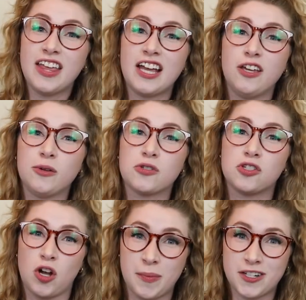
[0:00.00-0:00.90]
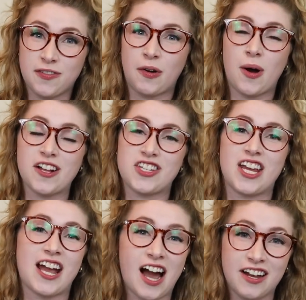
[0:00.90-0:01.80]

Thank you so much for watching.